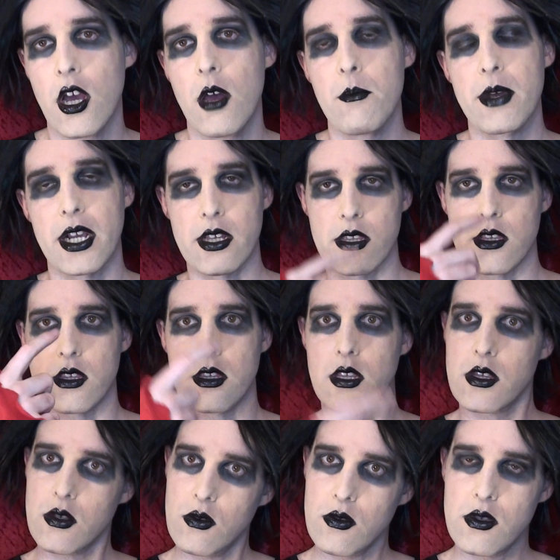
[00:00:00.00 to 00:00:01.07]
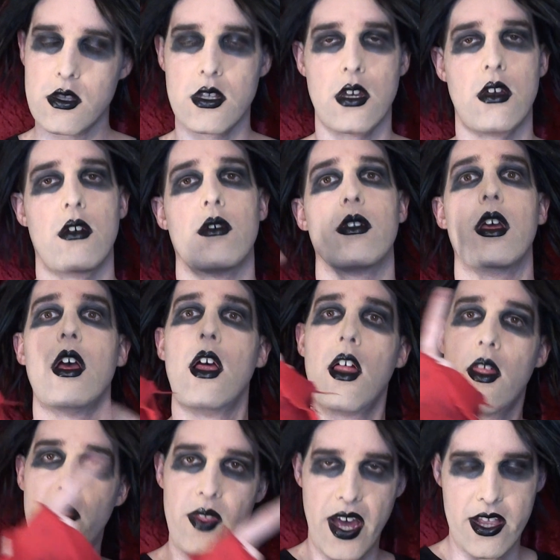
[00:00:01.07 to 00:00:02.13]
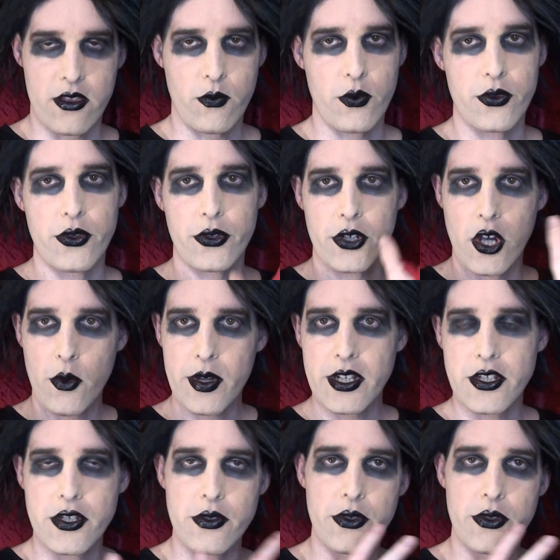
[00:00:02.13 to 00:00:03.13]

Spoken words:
because it's the Soul Stone, that's where they're going to.